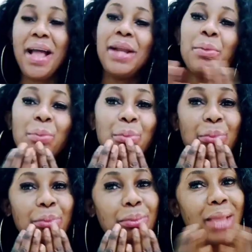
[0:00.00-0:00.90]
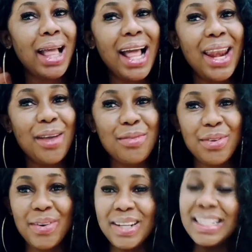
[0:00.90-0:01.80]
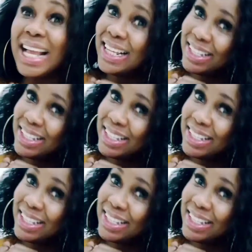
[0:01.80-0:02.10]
and I love you all.